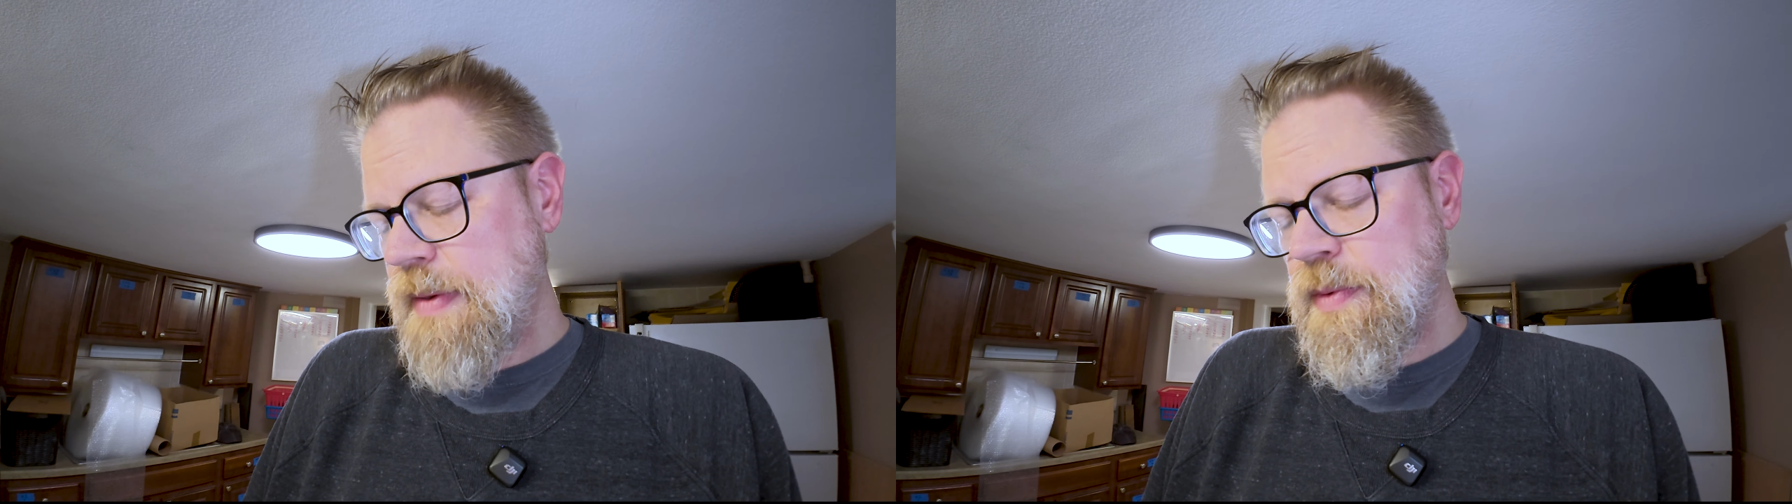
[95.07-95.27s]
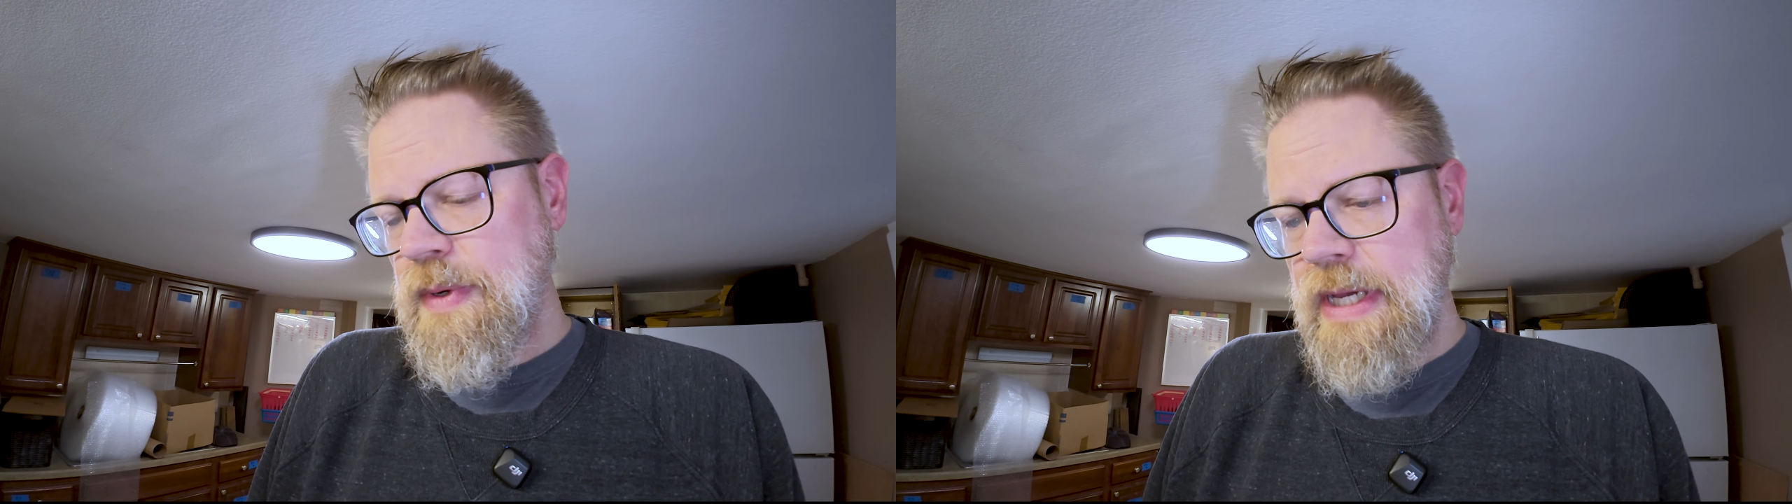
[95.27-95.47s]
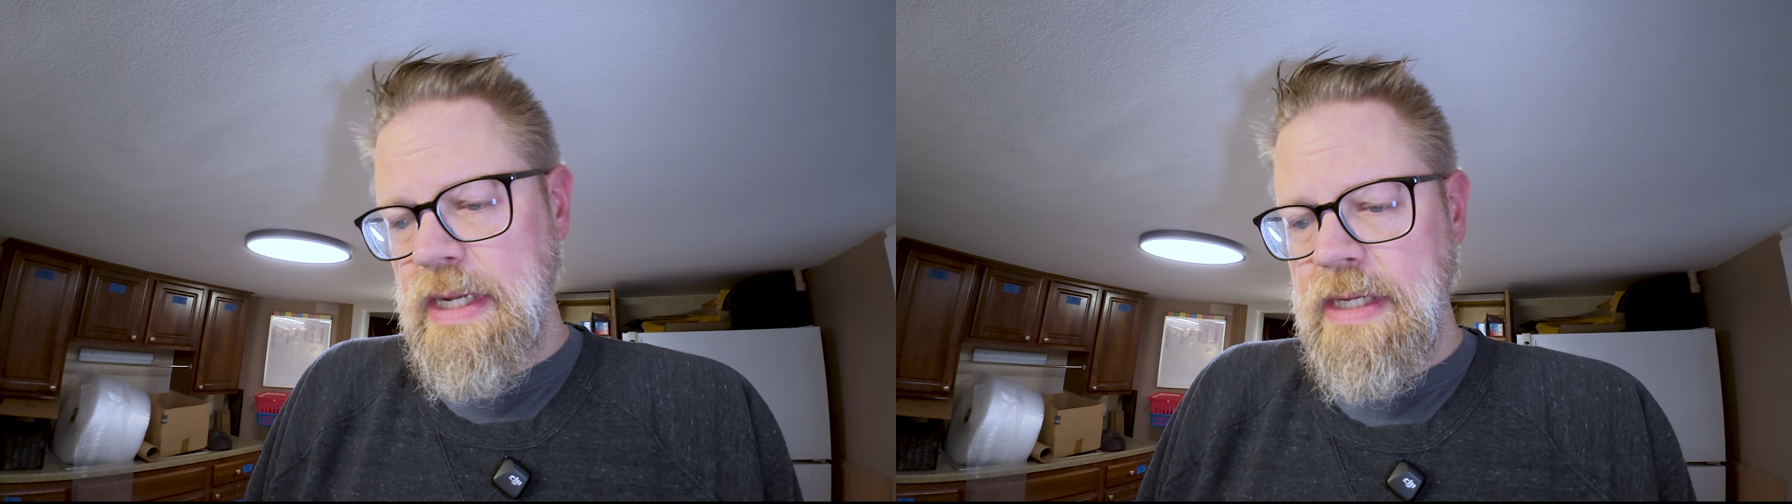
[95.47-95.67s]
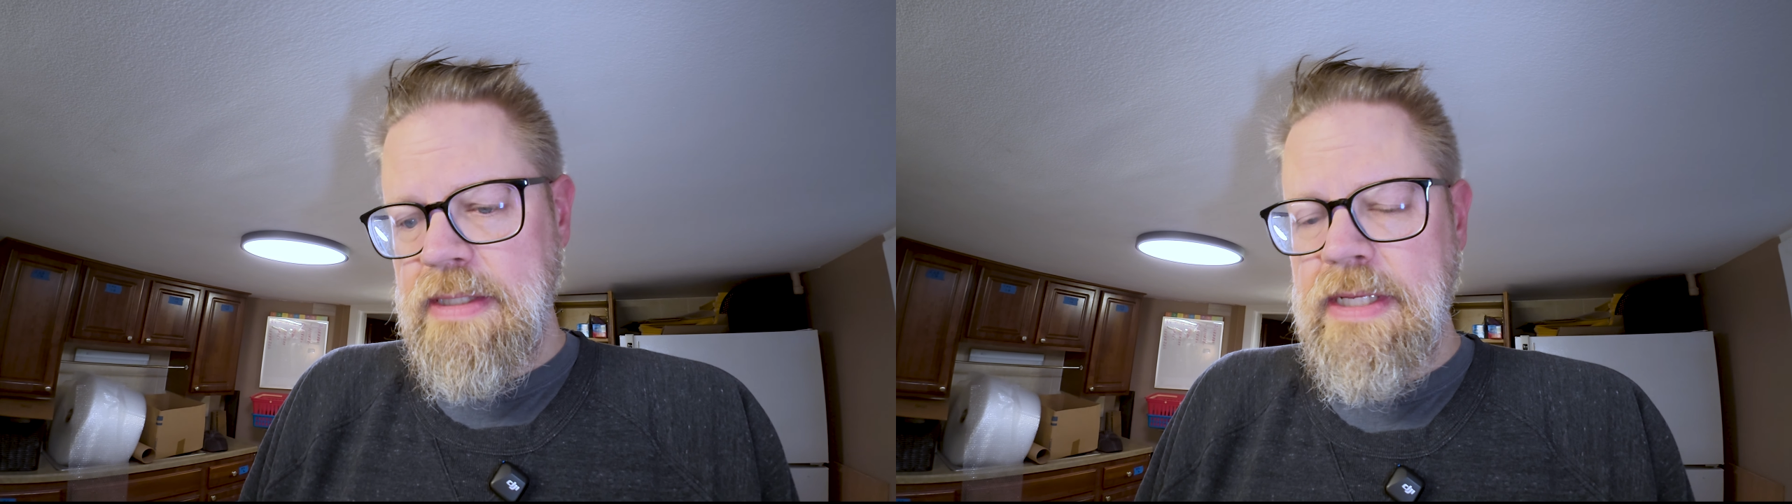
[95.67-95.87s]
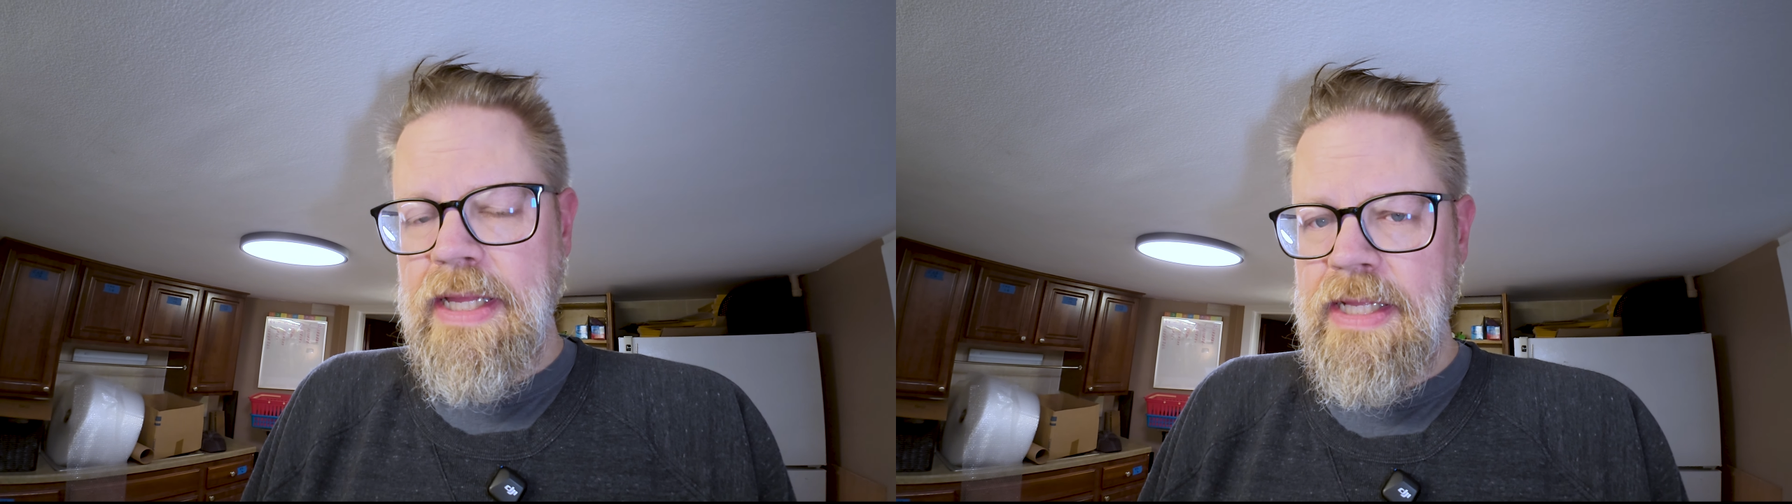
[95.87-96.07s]
Maybe we'll get on
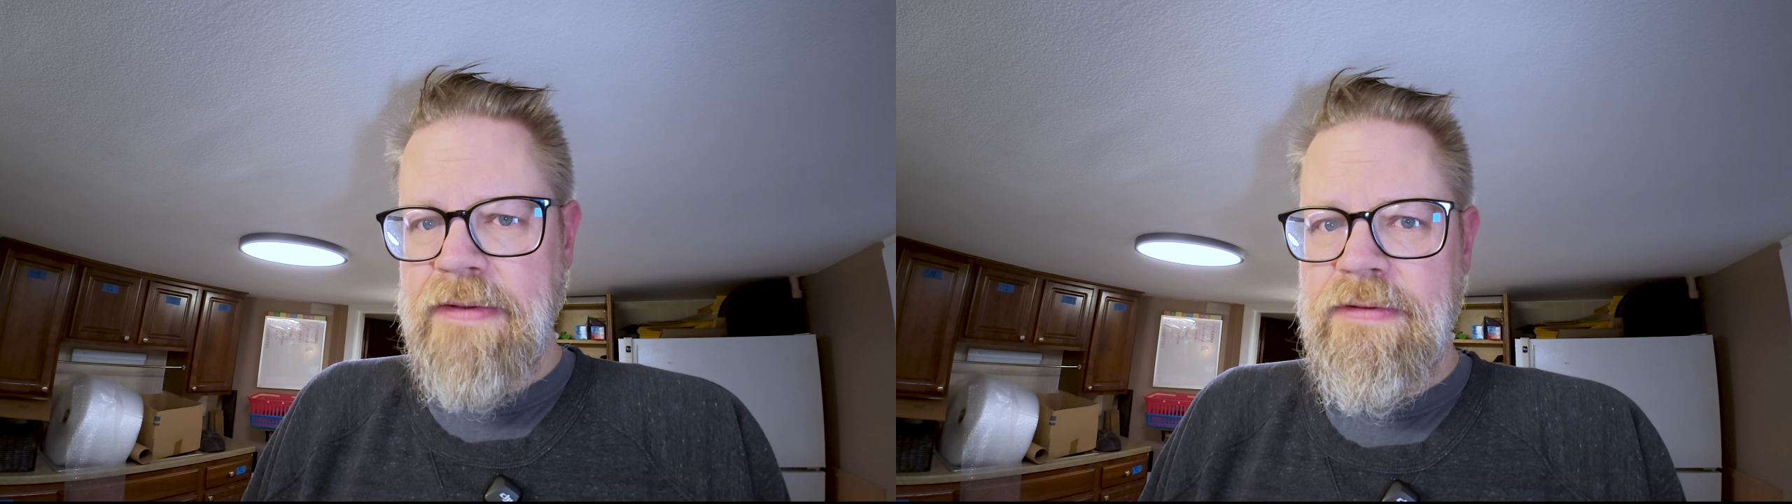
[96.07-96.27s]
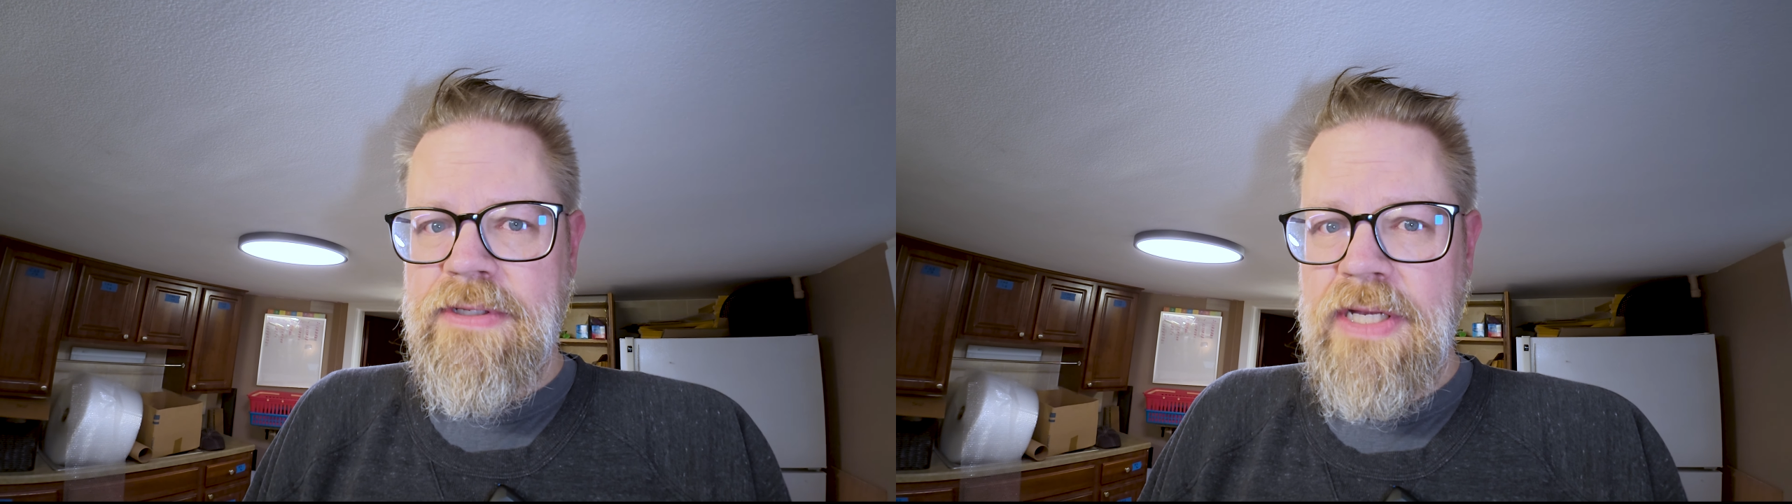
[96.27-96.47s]
a slightly different